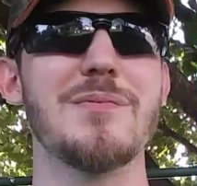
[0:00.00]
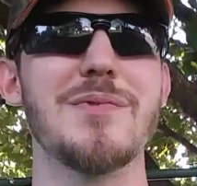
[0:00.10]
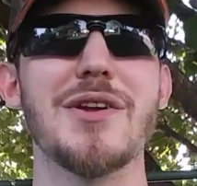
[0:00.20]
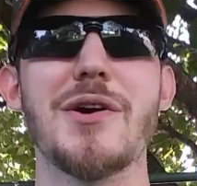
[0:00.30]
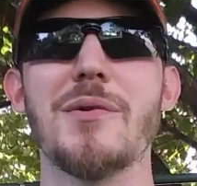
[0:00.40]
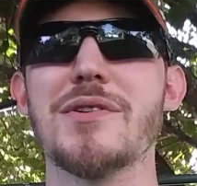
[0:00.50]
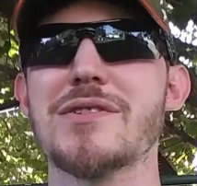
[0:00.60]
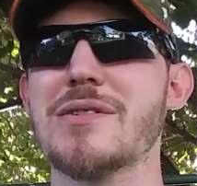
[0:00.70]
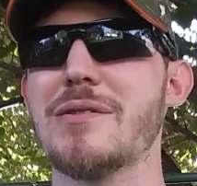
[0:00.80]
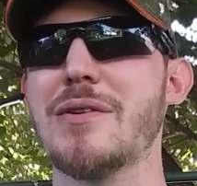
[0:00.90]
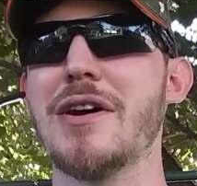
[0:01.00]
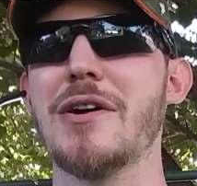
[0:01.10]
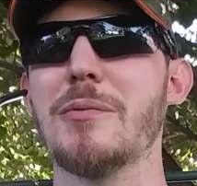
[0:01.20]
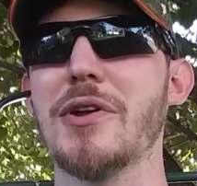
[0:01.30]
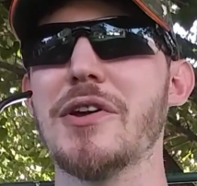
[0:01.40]
you know, is
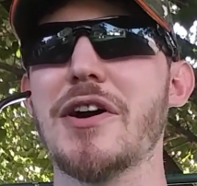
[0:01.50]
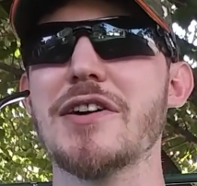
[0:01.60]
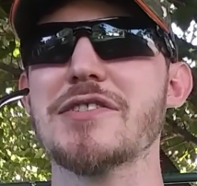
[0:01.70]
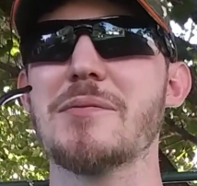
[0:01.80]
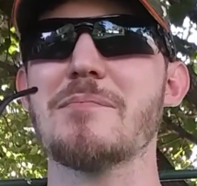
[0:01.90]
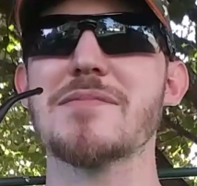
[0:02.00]
really awesome.